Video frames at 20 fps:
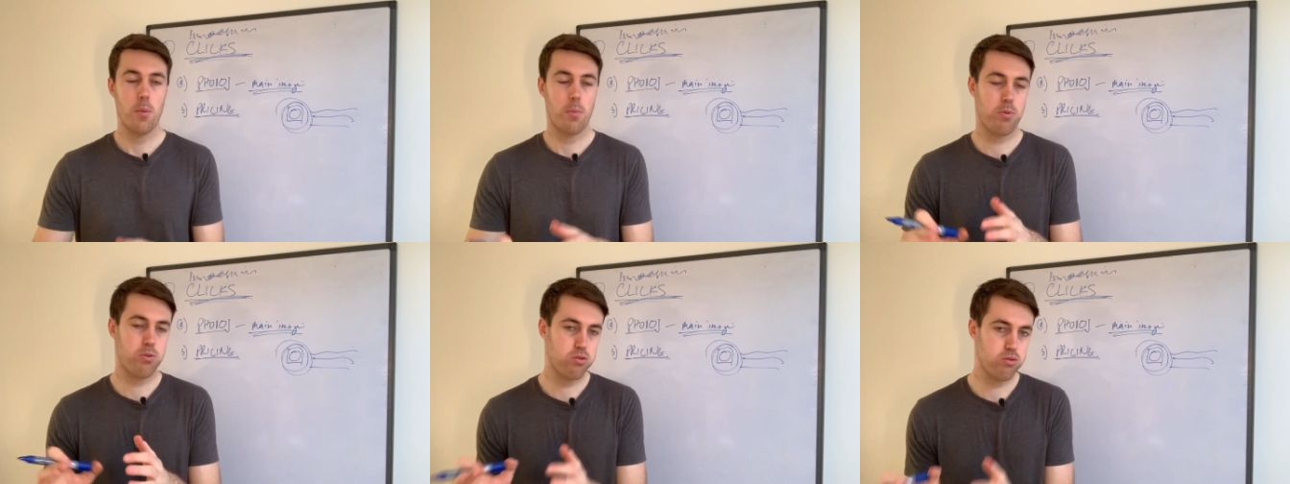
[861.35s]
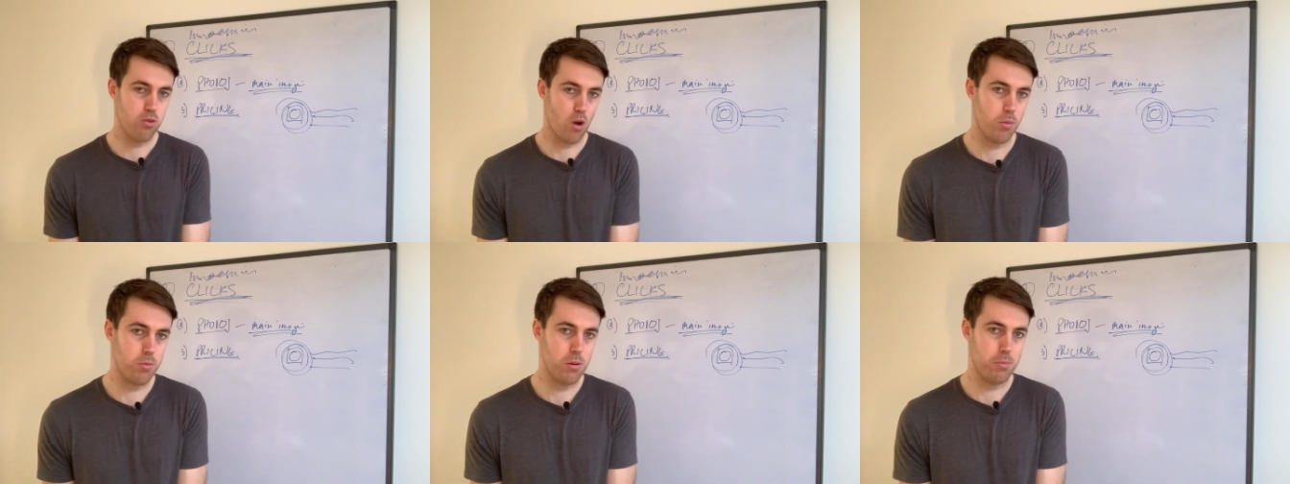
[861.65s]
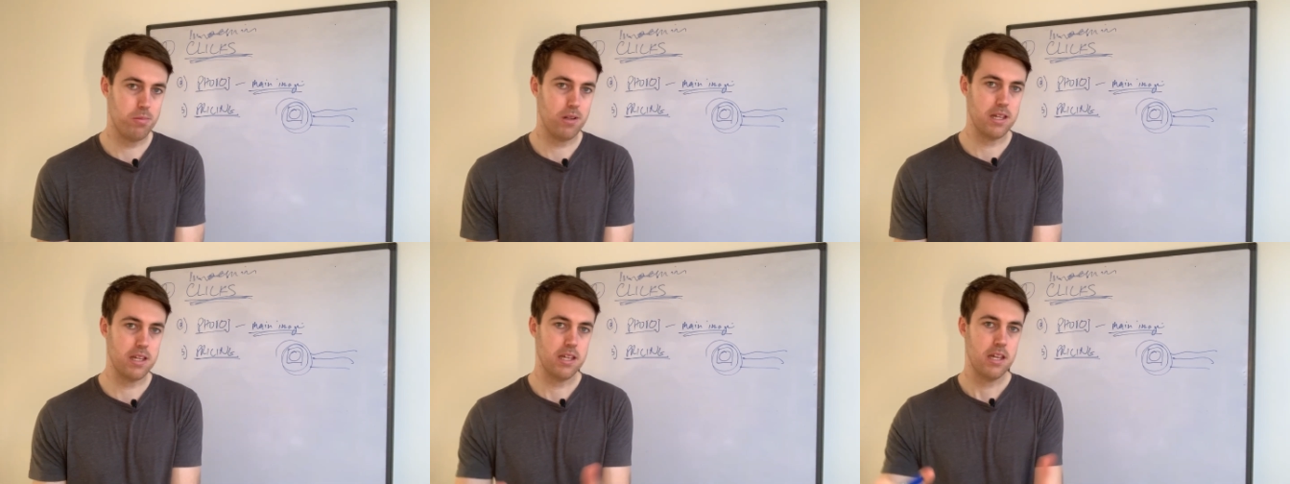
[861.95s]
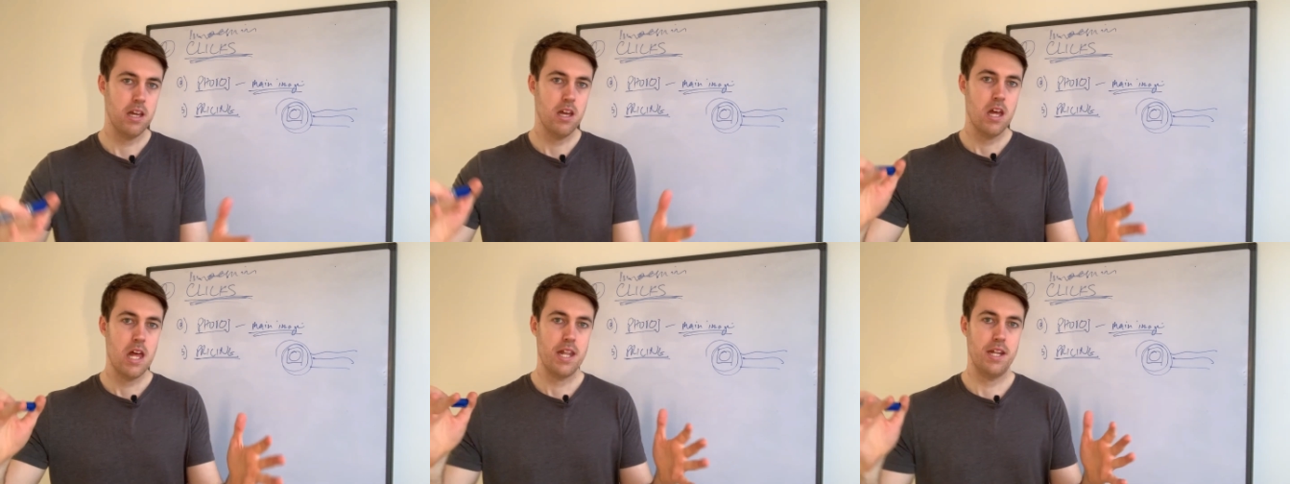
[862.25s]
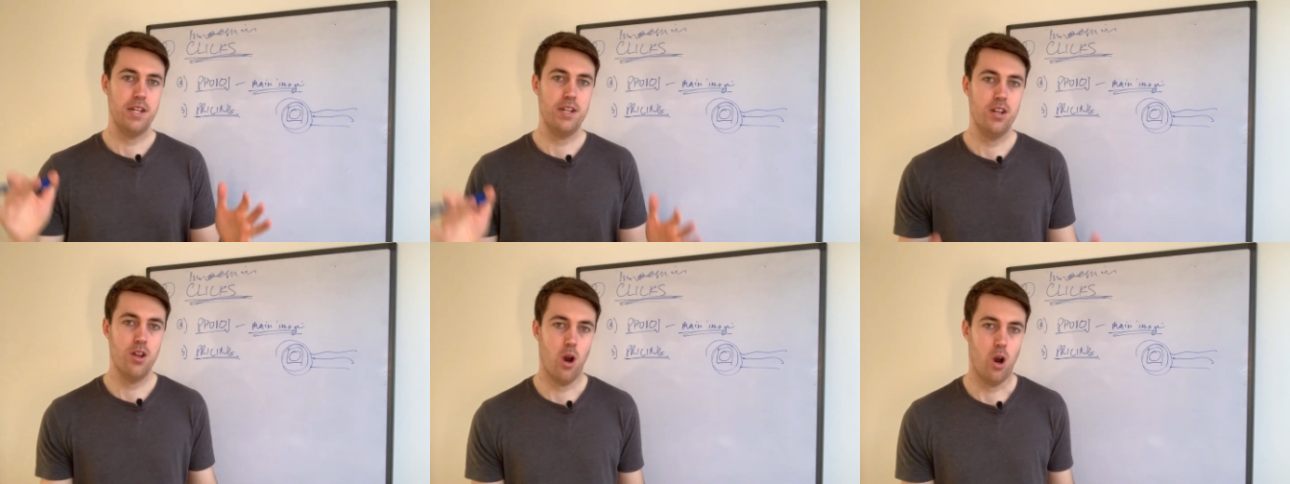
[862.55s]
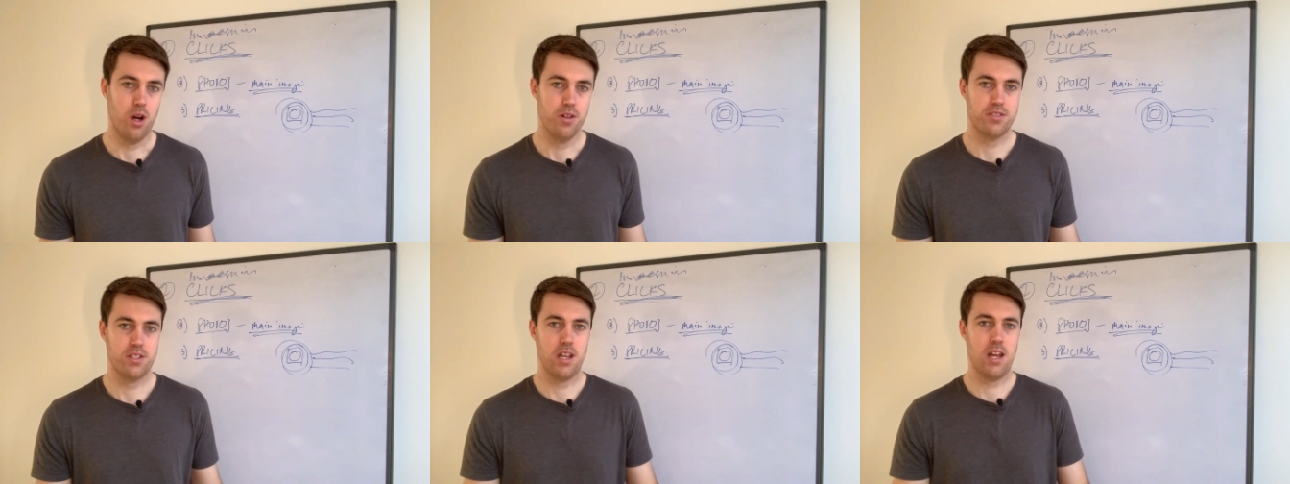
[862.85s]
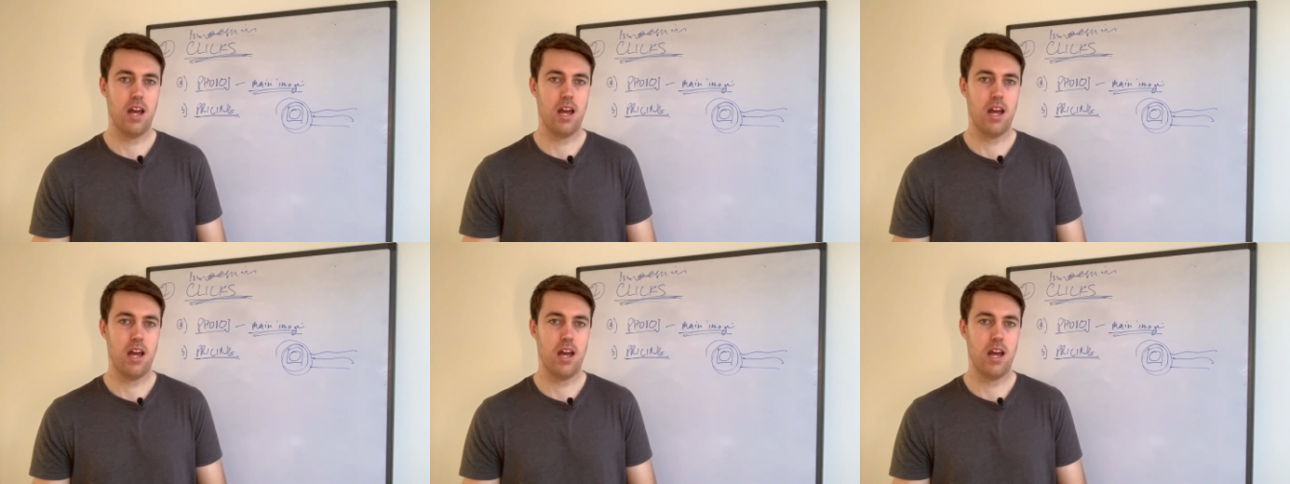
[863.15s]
Probably not.